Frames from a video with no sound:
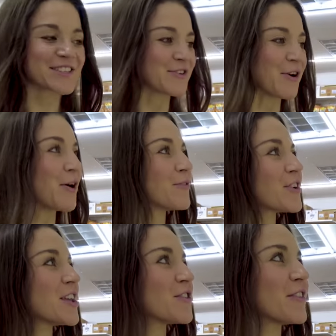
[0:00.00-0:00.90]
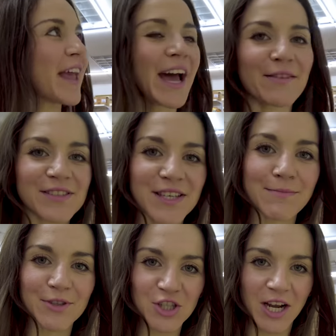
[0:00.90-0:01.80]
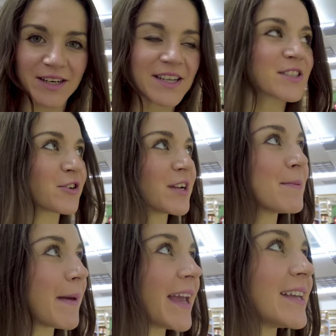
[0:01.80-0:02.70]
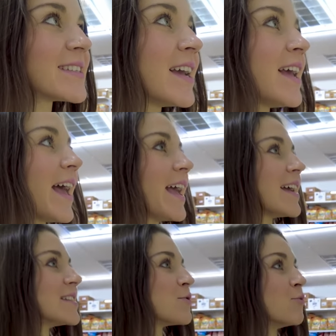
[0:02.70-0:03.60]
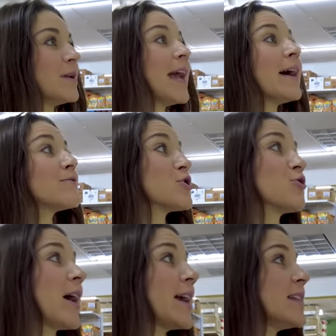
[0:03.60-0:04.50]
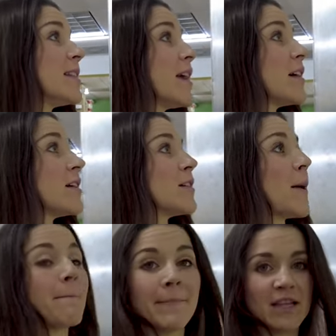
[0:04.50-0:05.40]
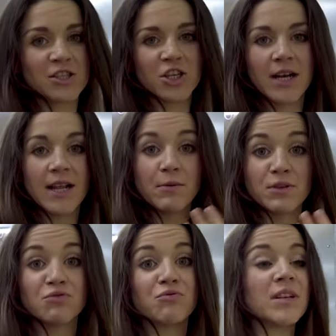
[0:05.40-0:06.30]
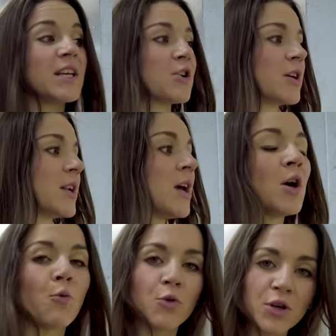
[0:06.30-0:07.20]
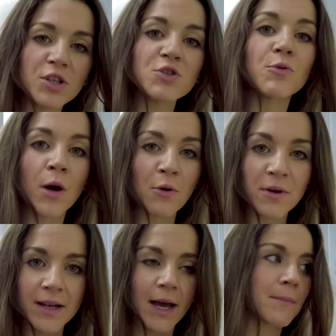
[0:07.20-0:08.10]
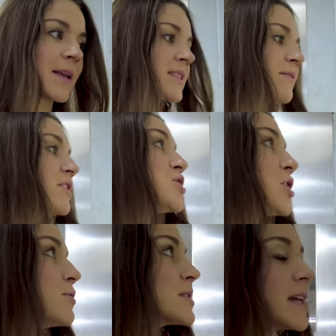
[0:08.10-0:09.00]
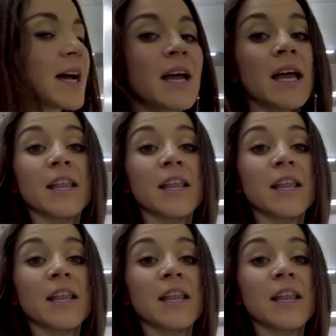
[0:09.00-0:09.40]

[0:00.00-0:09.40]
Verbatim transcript: So over here they have some chutneys already made and we have tried their mint chutney. It was really good. We're gonna do coconut because of the dosa.